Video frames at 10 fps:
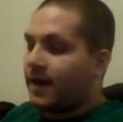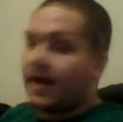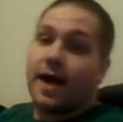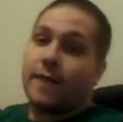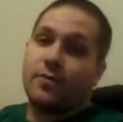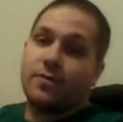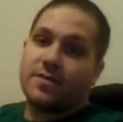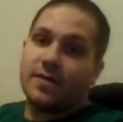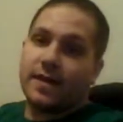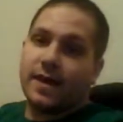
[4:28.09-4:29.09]
I
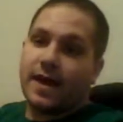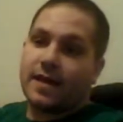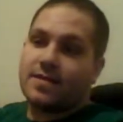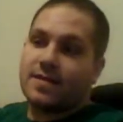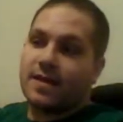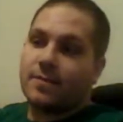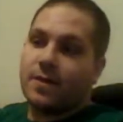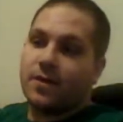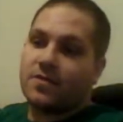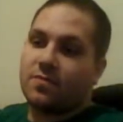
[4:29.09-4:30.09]
personally can't stand
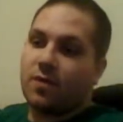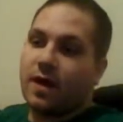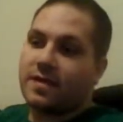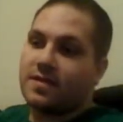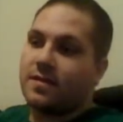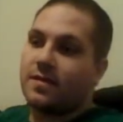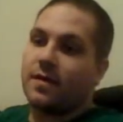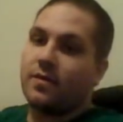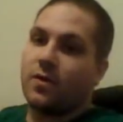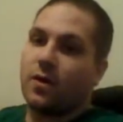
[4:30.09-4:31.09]
Pierce Brosnan,
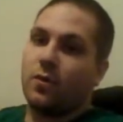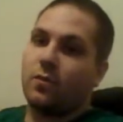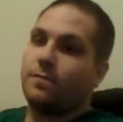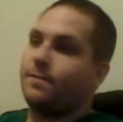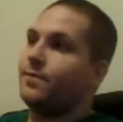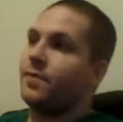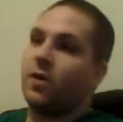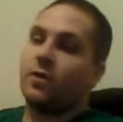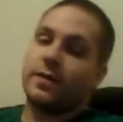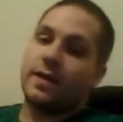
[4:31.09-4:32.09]
although
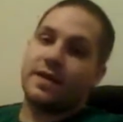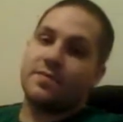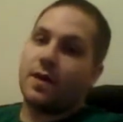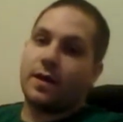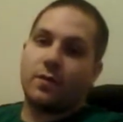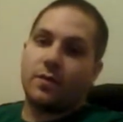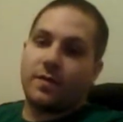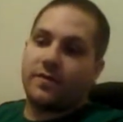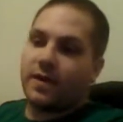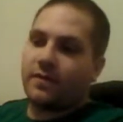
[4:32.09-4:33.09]
GoldenEye is probably one of
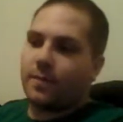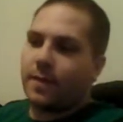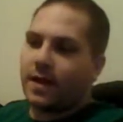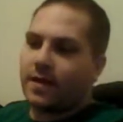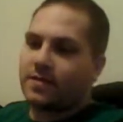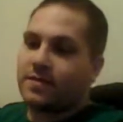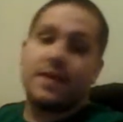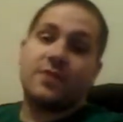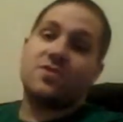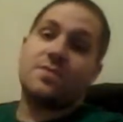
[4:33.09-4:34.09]
my favorite Bonds.
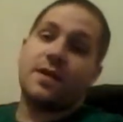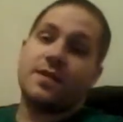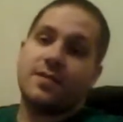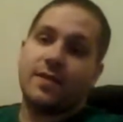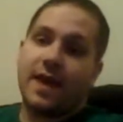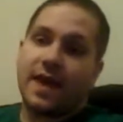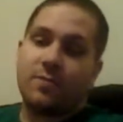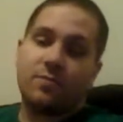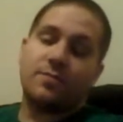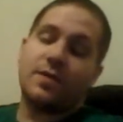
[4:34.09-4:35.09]
Not just because of the
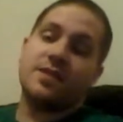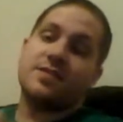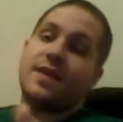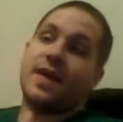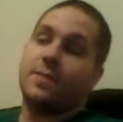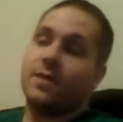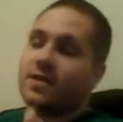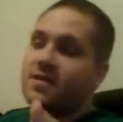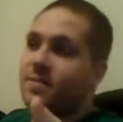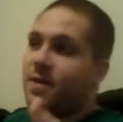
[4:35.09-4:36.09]
game, because of the gaming
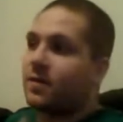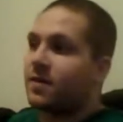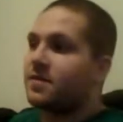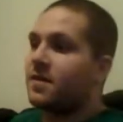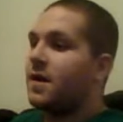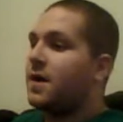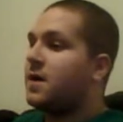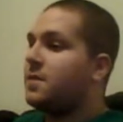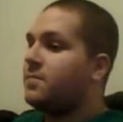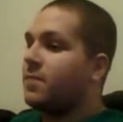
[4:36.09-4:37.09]
experience,
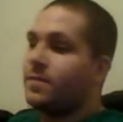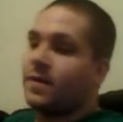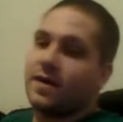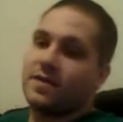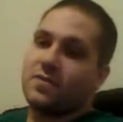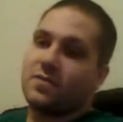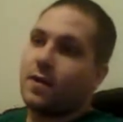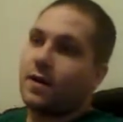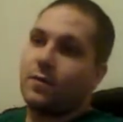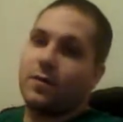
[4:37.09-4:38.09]
but because it was
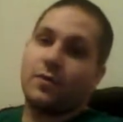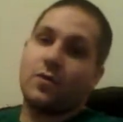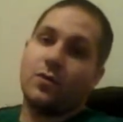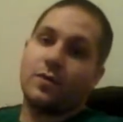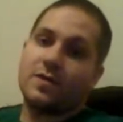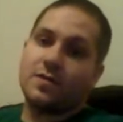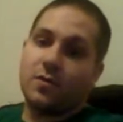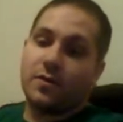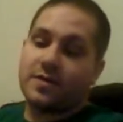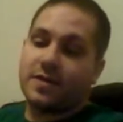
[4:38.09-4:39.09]
probably one of the coolest
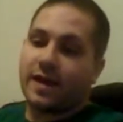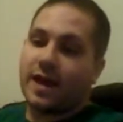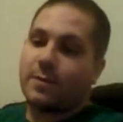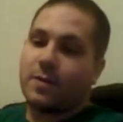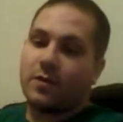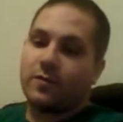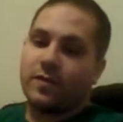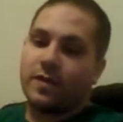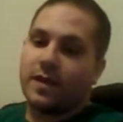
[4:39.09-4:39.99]
stories that came out of it.